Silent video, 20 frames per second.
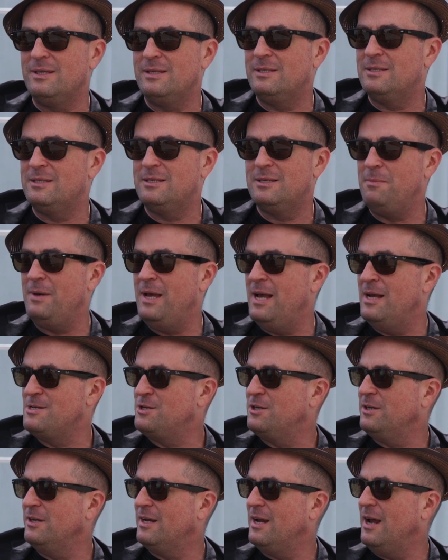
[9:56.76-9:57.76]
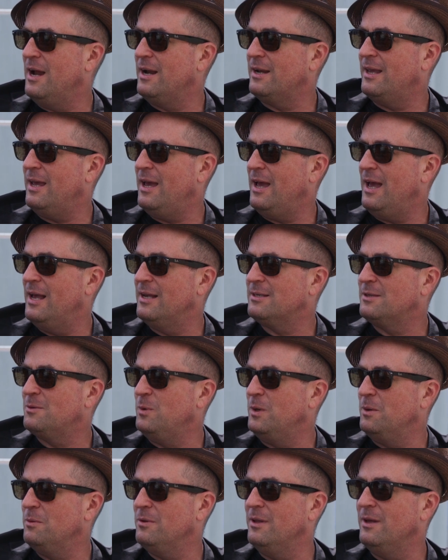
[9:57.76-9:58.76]
Sebastian got cast,
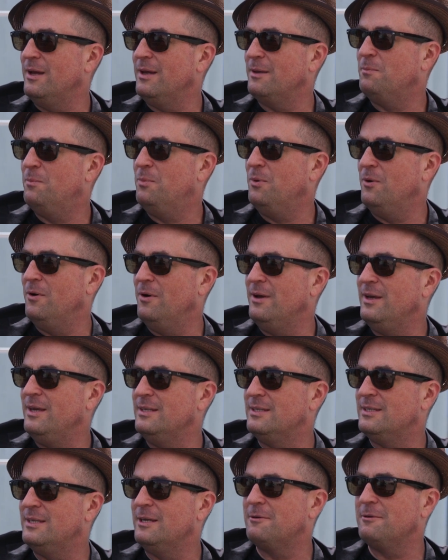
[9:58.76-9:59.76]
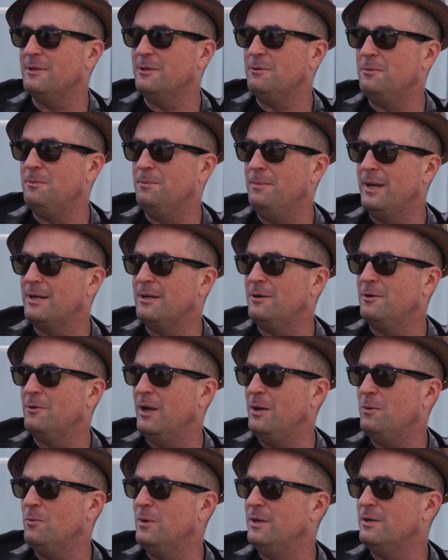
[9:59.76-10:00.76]
we were like, boy, he secretly would make a
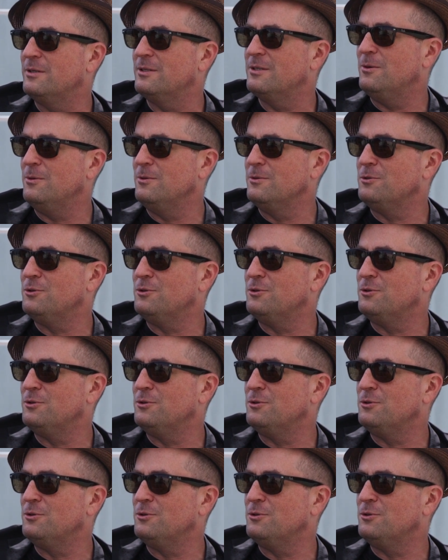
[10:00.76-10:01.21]
great Winter Soldier.